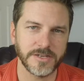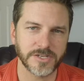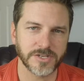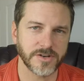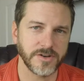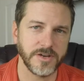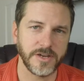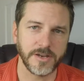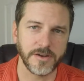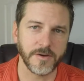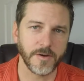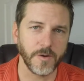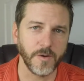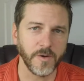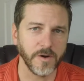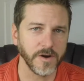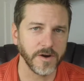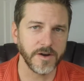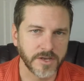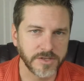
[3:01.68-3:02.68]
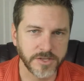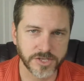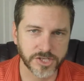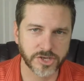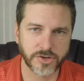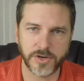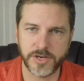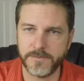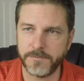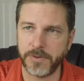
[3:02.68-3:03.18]
screen, or the
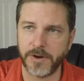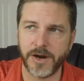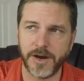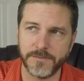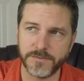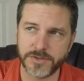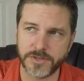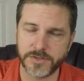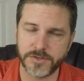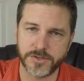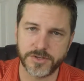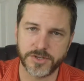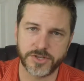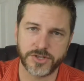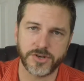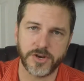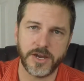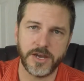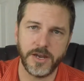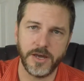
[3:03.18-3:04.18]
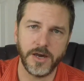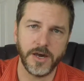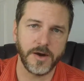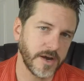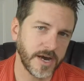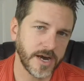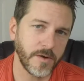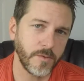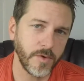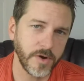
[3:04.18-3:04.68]
screen pops straight
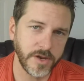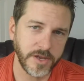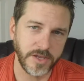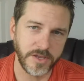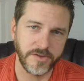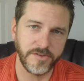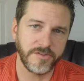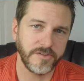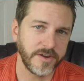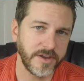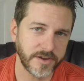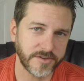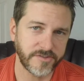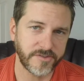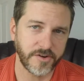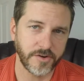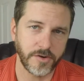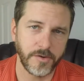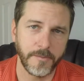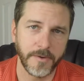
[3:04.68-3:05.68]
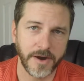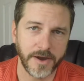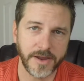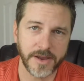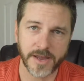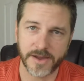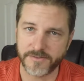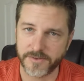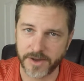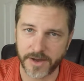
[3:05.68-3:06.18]
up. I want to use an external
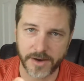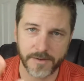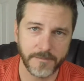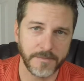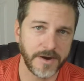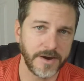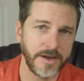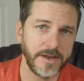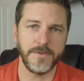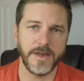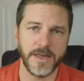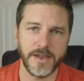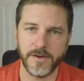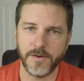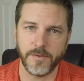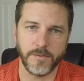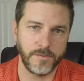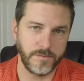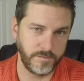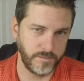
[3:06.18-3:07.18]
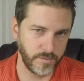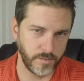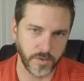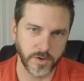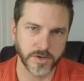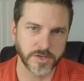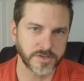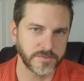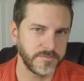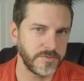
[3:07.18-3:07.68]
mic. I've got a mic and it
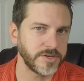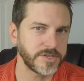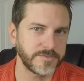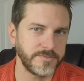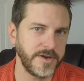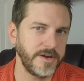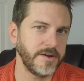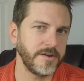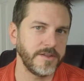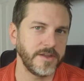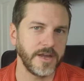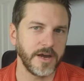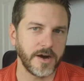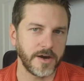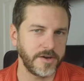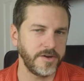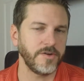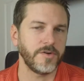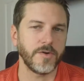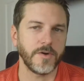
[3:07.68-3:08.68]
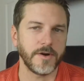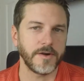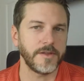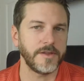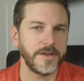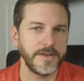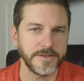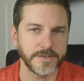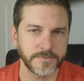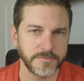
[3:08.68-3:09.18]
works much better. The audio
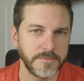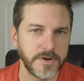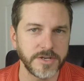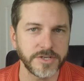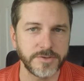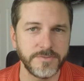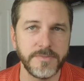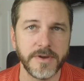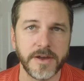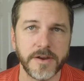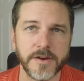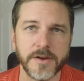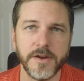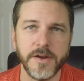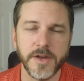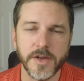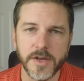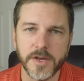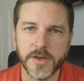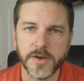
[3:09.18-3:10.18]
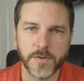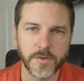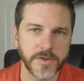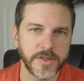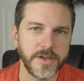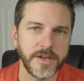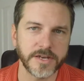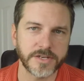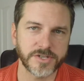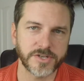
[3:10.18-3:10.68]
quality is much better
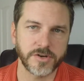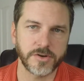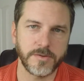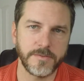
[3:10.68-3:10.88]
with an external